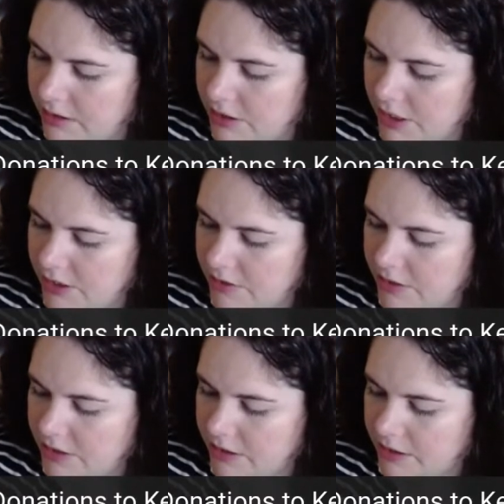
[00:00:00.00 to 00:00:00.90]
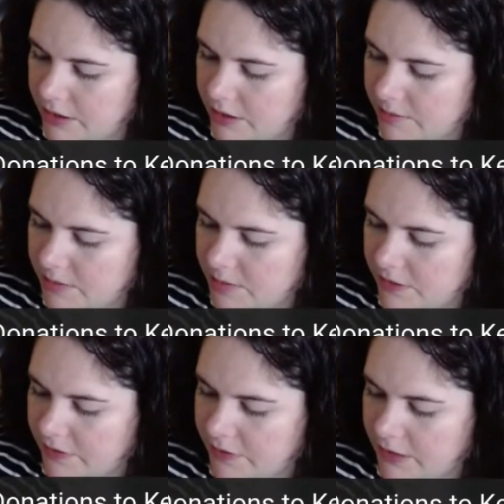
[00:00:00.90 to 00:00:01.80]
to start doing um, some
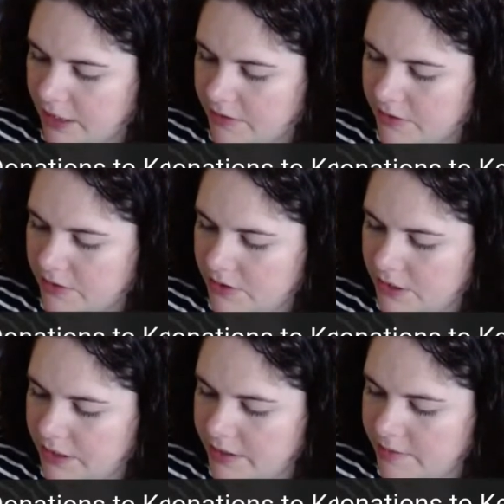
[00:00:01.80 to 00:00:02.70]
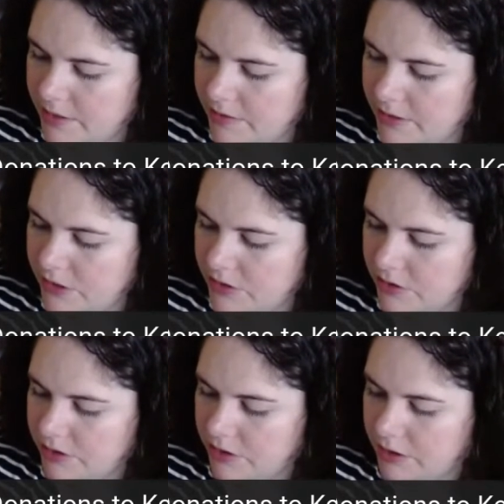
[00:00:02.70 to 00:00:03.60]
different lives for you guys. I'm not really
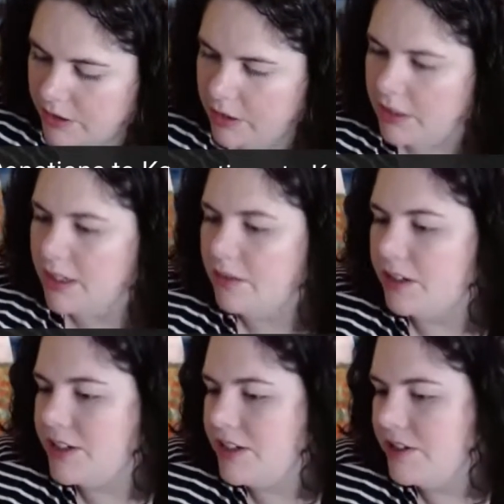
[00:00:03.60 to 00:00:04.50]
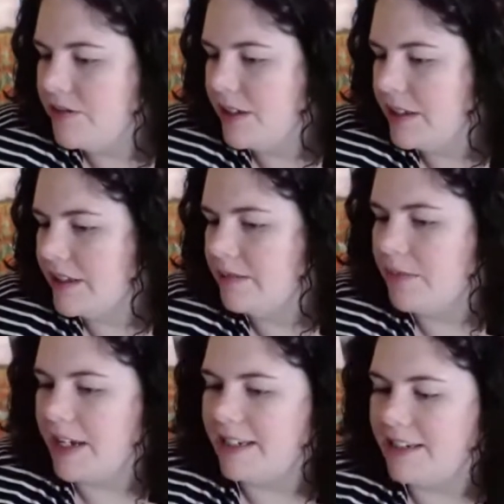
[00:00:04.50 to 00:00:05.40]
sure what to do other
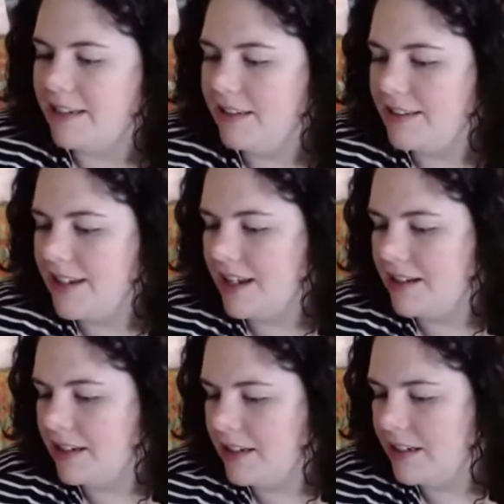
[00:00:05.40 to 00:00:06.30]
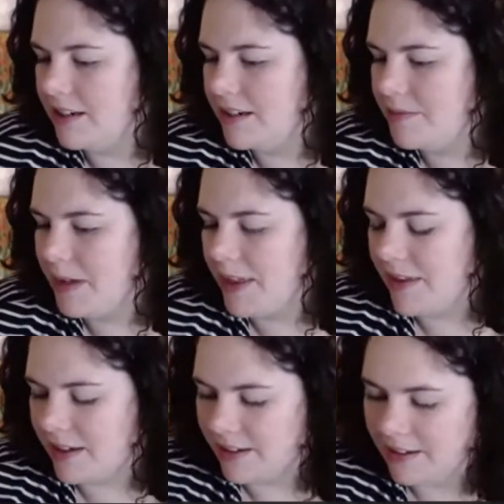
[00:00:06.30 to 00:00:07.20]
than paintings, kind of like my
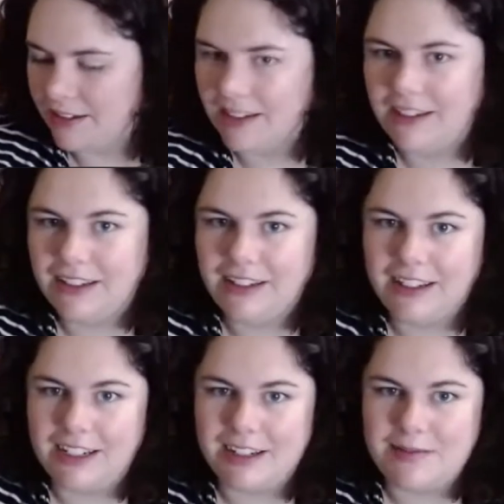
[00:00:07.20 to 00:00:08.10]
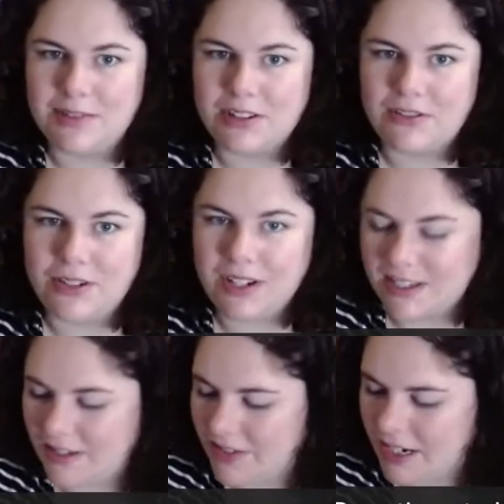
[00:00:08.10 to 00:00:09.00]
thing. Um, so if you
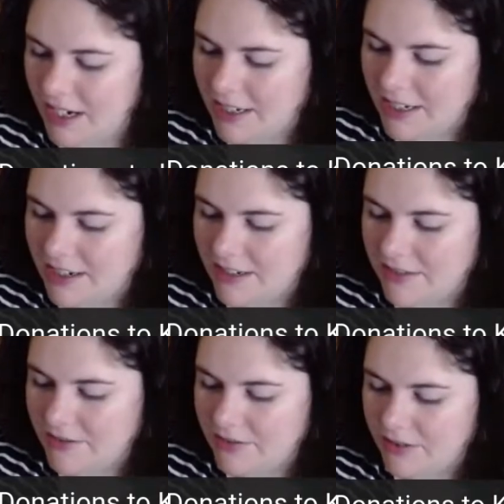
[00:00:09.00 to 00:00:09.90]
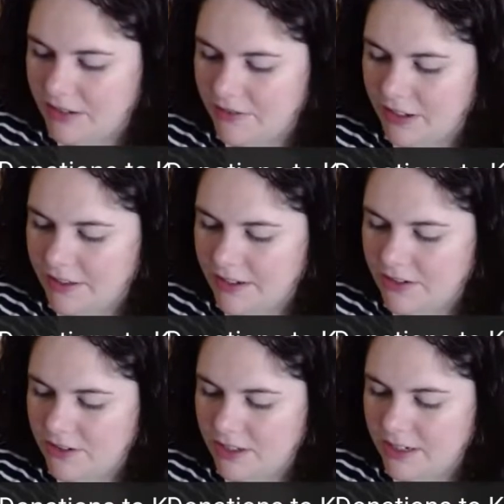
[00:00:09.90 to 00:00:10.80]
guys have any ideas of what fun
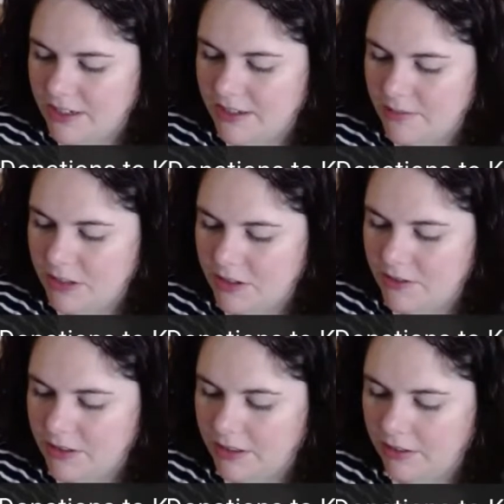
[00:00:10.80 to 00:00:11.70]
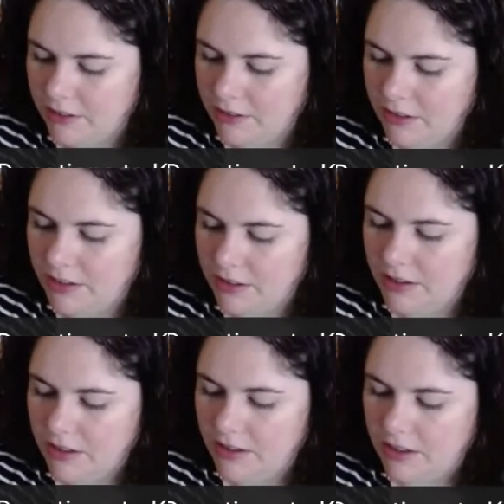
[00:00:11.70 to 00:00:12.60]
things you'd like to see me doing,
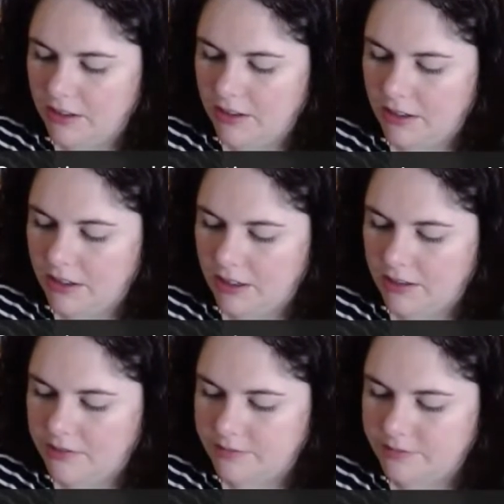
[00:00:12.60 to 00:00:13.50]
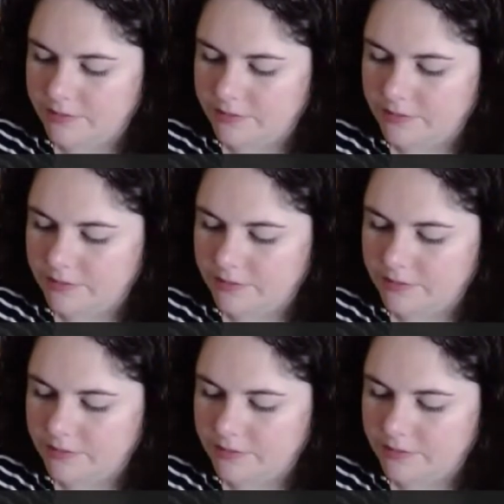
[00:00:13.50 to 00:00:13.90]
um,